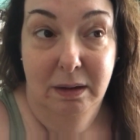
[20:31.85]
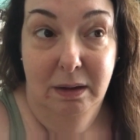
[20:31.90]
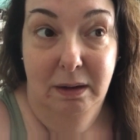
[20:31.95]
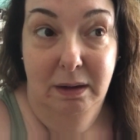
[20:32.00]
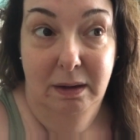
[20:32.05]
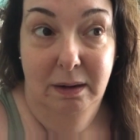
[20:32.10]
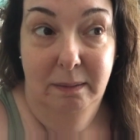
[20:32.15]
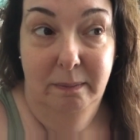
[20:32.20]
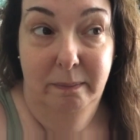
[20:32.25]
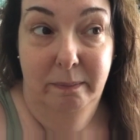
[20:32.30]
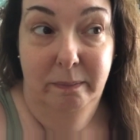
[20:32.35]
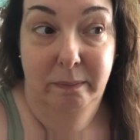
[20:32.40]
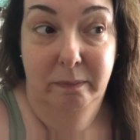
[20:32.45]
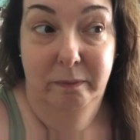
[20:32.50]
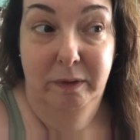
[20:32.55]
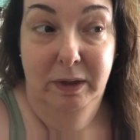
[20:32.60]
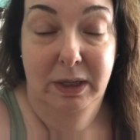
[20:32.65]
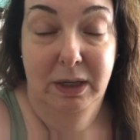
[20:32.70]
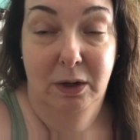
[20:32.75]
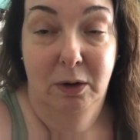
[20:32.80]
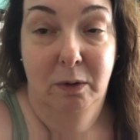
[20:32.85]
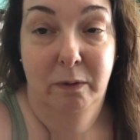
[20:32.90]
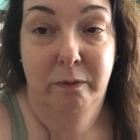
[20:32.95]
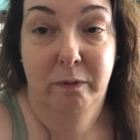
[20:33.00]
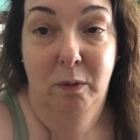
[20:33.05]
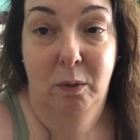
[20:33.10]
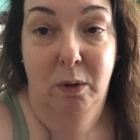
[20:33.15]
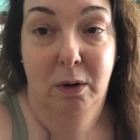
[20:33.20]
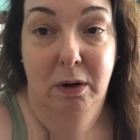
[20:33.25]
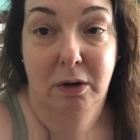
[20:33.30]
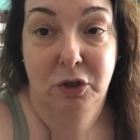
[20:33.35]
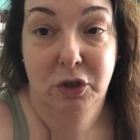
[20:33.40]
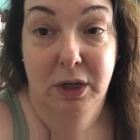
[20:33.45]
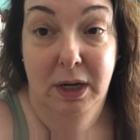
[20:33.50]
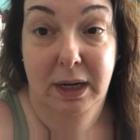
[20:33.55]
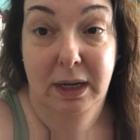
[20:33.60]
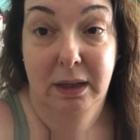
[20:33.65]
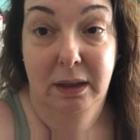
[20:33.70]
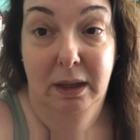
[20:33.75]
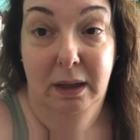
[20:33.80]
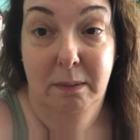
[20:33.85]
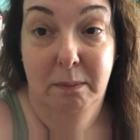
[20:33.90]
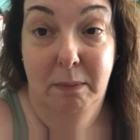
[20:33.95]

um, video for Giant,